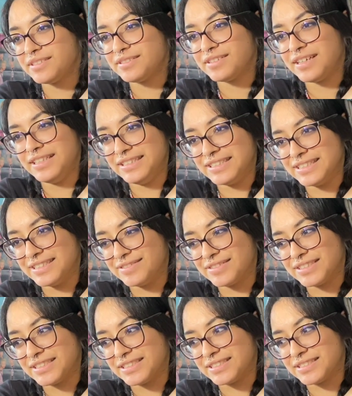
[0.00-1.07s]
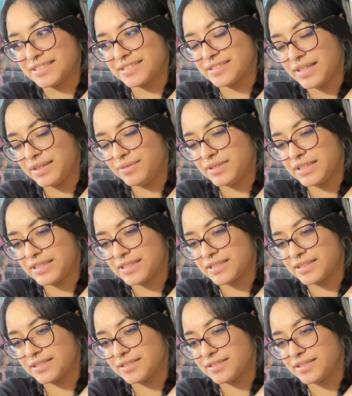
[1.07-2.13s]
I loved this. I really
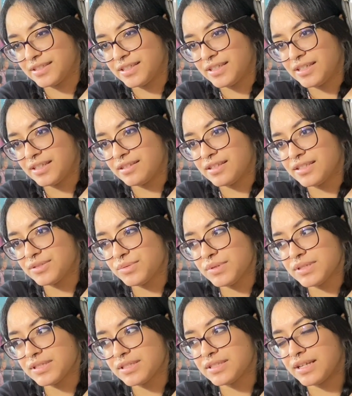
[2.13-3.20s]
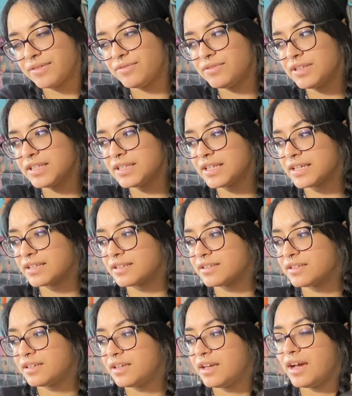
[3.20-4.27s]
did. This was definitely
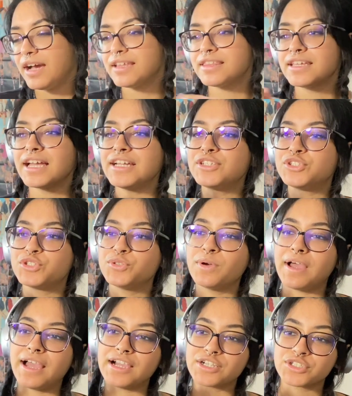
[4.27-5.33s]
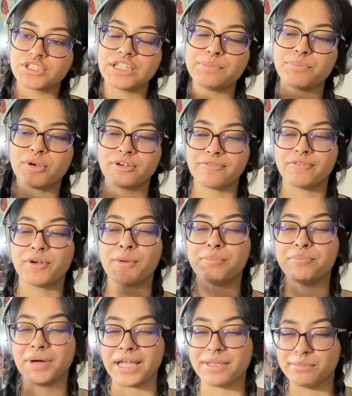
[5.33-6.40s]
like, I think I do actually prefer
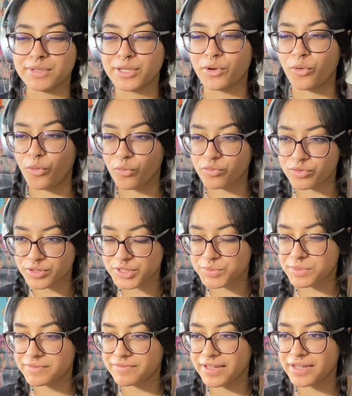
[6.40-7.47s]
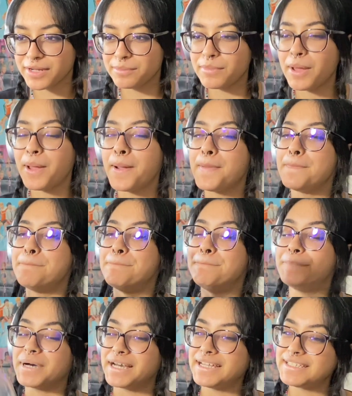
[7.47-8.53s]
Bite Me over Sweet Venom,
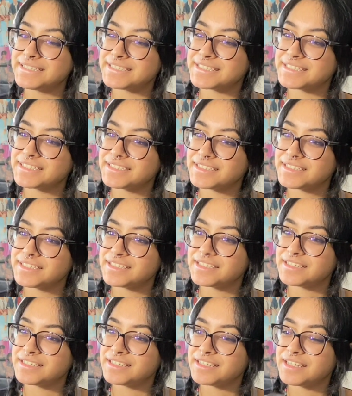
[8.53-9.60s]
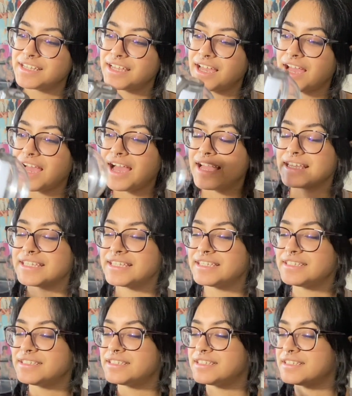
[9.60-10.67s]
but I
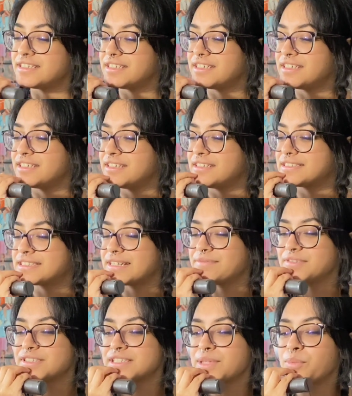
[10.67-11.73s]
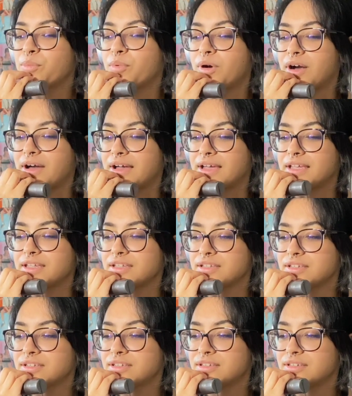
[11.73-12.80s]
can definitely see why
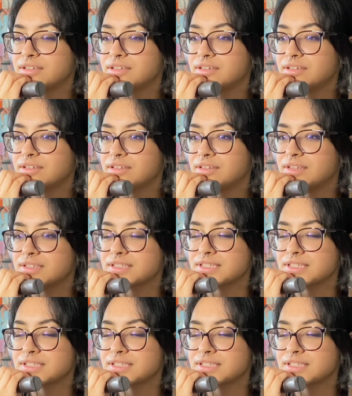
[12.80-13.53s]
this